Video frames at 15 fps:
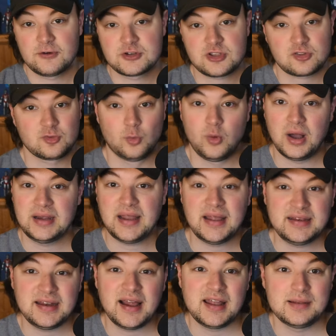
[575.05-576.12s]
For just
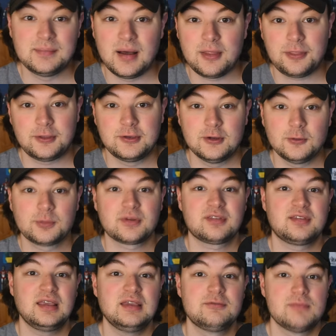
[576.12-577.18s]
$1.99 a month, you'll
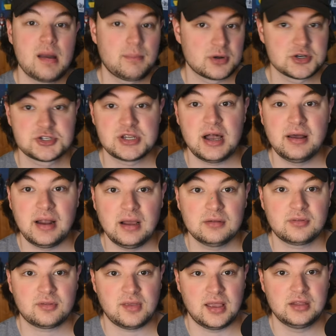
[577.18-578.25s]
receive member shoutouts